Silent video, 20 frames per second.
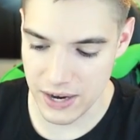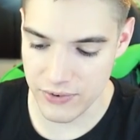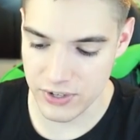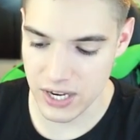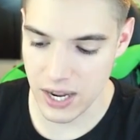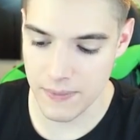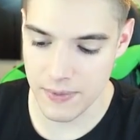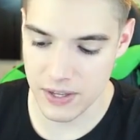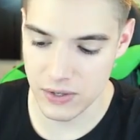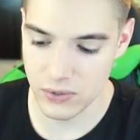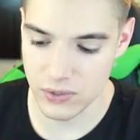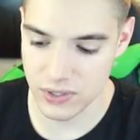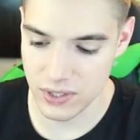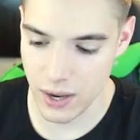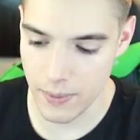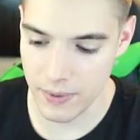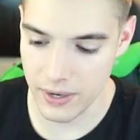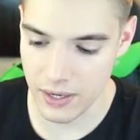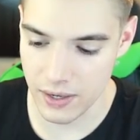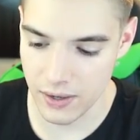every time that you
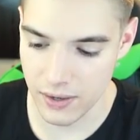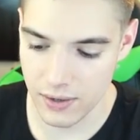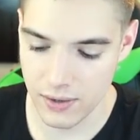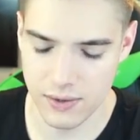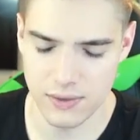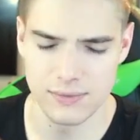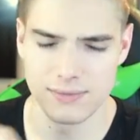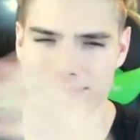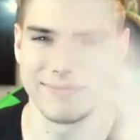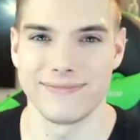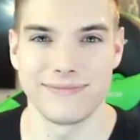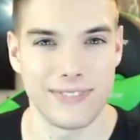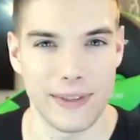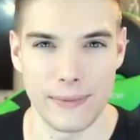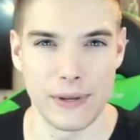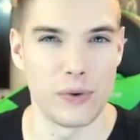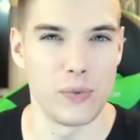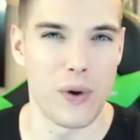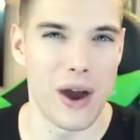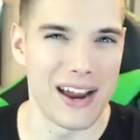summon. I
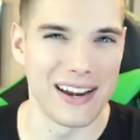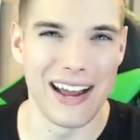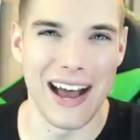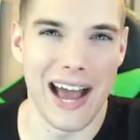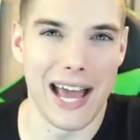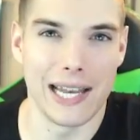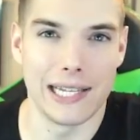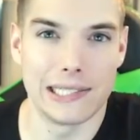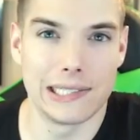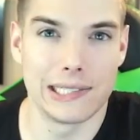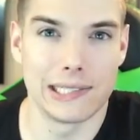mean, why not?